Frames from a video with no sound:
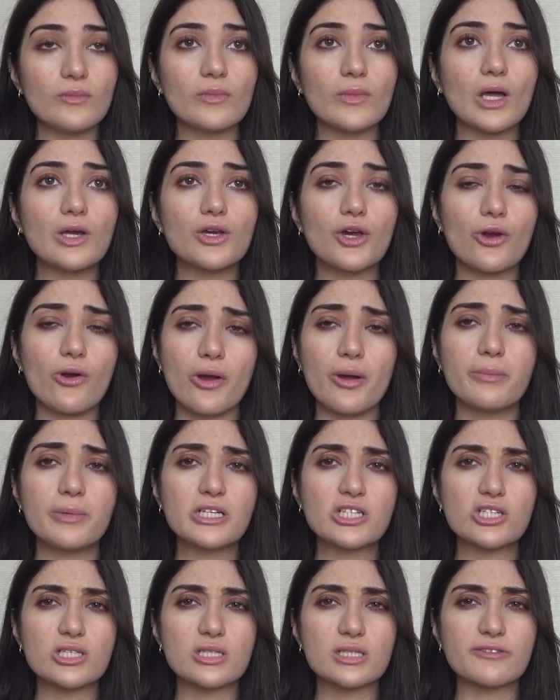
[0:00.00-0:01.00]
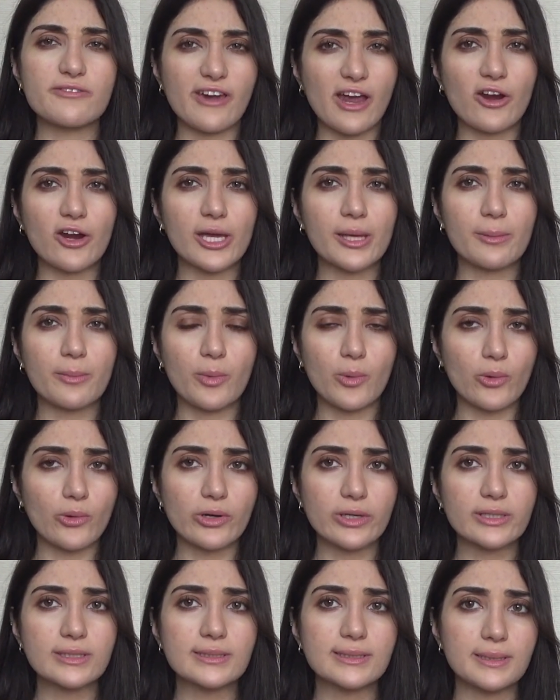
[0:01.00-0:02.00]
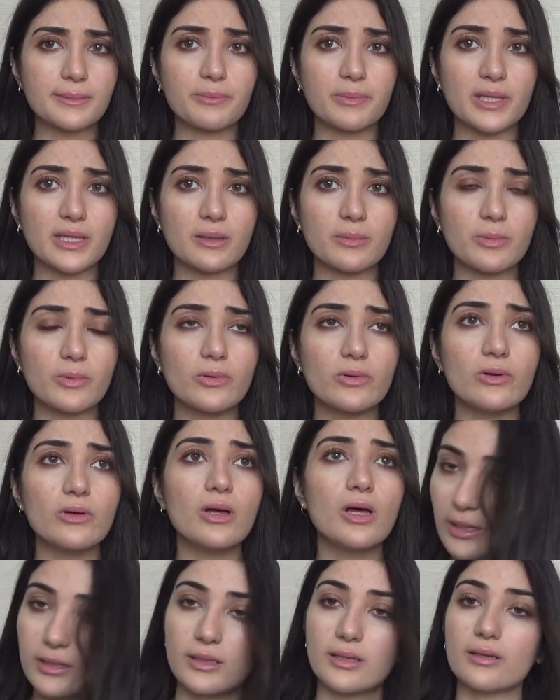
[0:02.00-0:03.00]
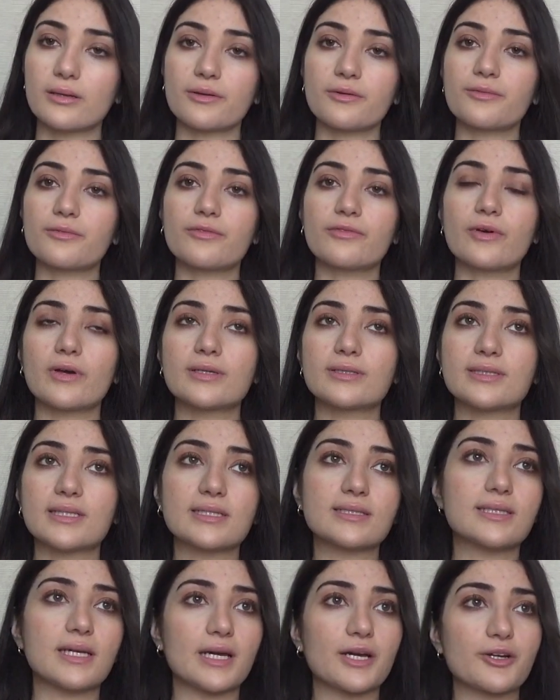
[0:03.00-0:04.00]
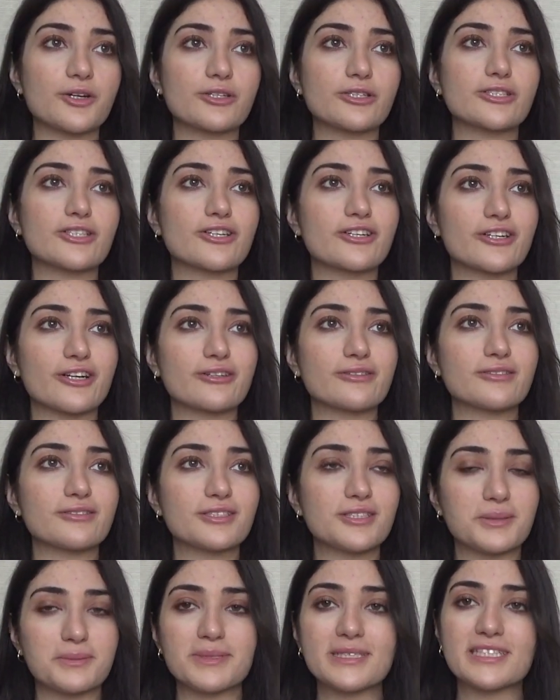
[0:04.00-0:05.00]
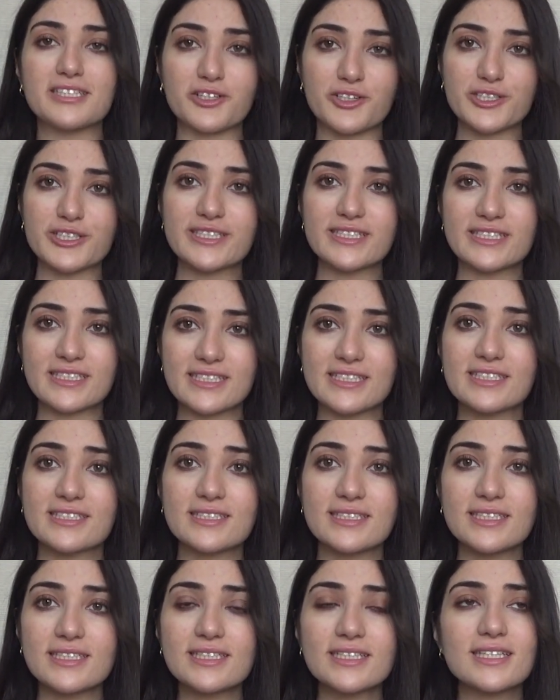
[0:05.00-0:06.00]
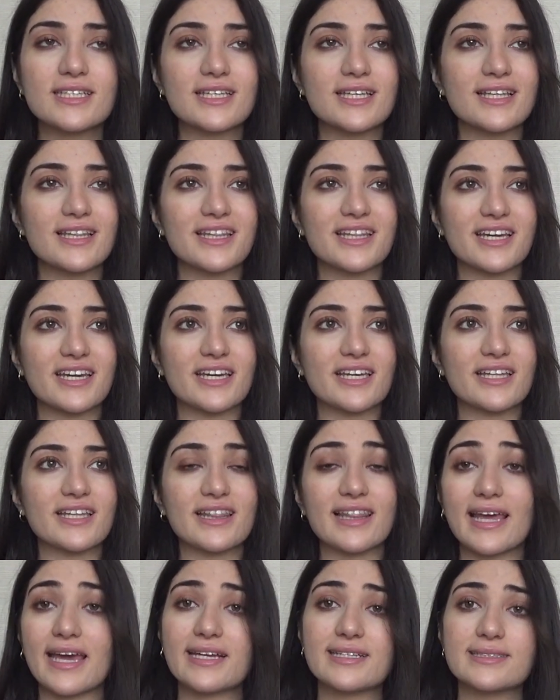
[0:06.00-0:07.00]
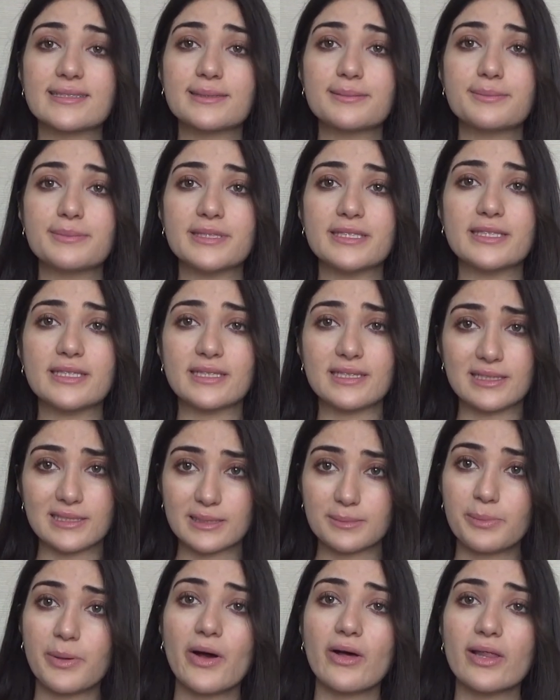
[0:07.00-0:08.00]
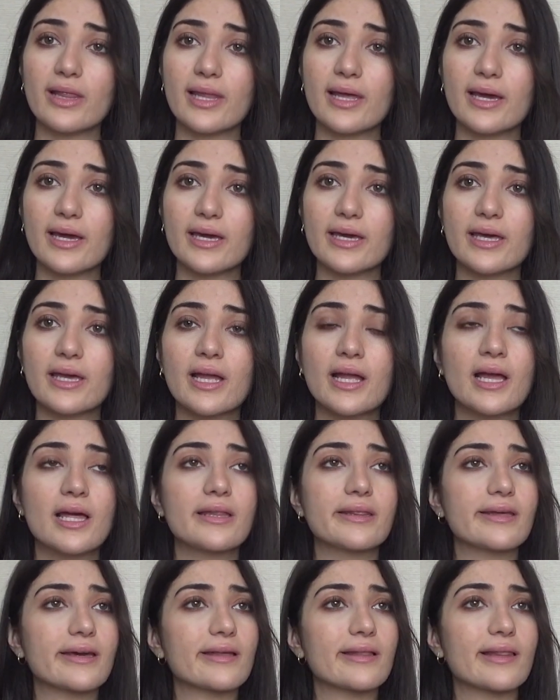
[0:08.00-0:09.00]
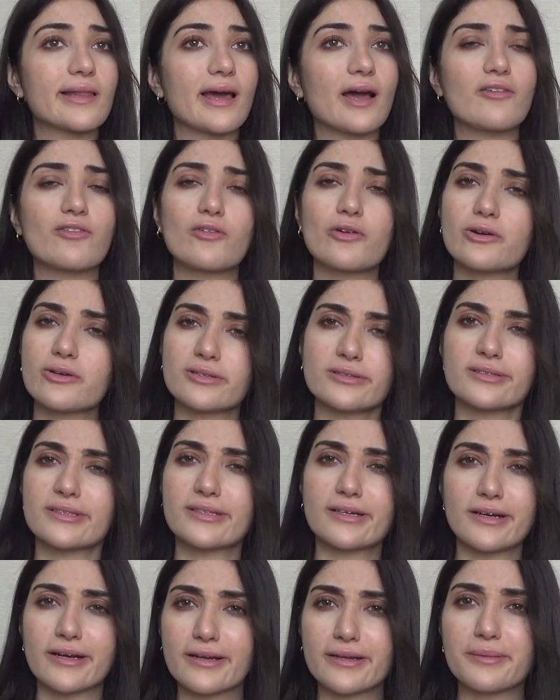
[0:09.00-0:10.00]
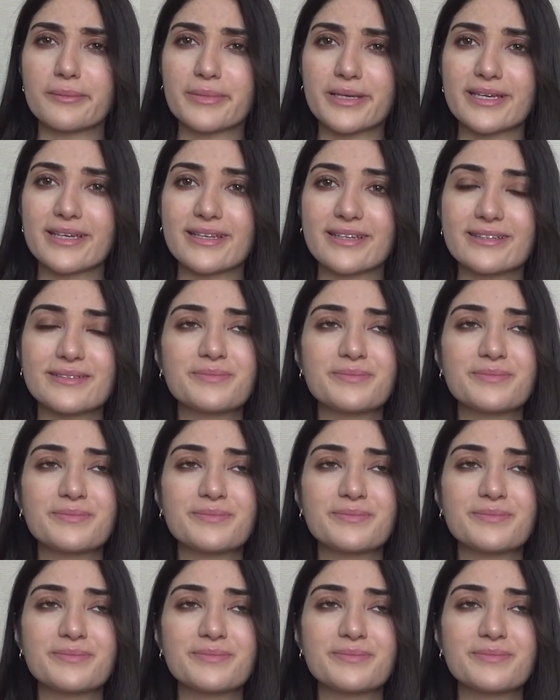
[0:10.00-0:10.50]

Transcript: your image is very important to people. A lot of dictators are known to be narcissistic. They like to be in the spotlight. Of course, they're gonna be